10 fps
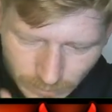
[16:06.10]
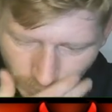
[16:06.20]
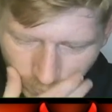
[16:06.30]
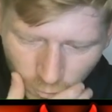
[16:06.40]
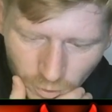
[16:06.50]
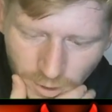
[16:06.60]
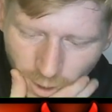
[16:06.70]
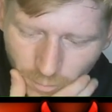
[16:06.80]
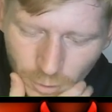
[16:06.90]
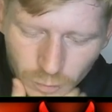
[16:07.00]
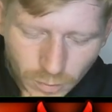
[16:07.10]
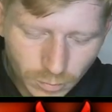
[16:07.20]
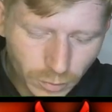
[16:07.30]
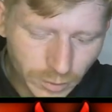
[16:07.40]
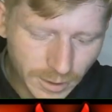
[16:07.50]
I'm running out of mode one
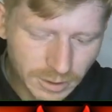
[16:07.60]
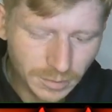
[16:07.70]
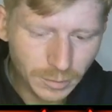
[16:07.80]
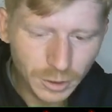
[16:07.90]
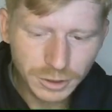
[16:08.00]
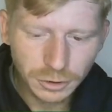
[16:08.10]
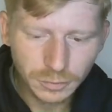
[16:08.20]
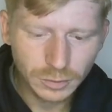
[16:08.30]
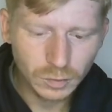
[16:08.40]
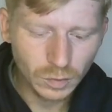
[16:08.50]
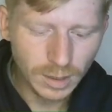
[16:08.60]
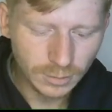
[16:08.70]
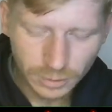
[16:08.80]
Boreas to be merging up as well,